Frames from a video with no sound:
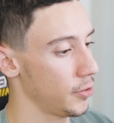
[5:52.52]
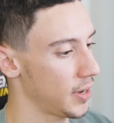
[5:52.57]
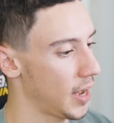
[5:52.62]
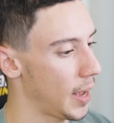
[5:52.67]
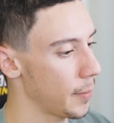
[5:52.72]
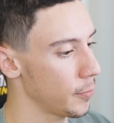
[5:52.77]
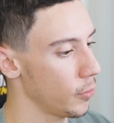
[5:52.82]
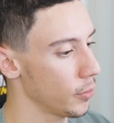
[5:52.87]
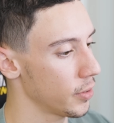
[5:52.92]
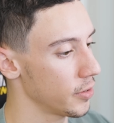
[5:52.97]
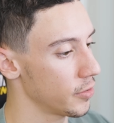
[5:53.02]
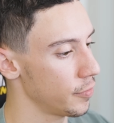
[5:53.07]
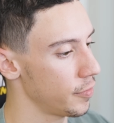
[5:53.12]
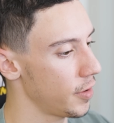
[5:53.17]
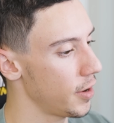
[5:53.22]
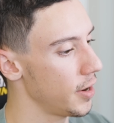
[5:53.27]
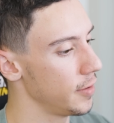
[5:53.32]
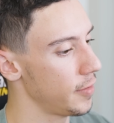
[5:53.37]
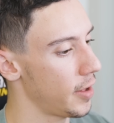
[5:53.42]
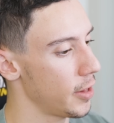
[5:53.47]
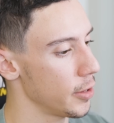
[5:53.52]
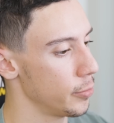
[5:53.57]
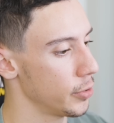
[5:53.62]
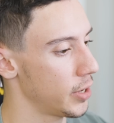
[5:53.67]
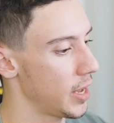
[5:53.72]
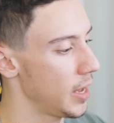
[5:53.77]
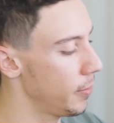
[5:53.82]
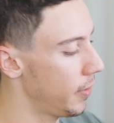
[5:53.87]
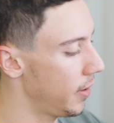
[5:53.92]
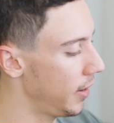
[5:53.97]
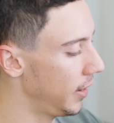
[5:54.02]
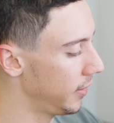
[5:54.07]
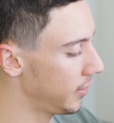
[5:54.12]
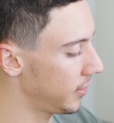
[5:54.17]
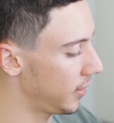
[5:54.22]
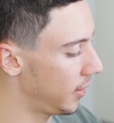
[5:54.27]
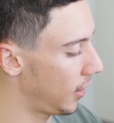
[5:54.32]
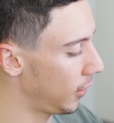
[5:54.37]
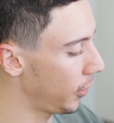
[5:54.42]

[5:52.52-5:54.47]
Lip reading: So caps lock is a very valuable keybind.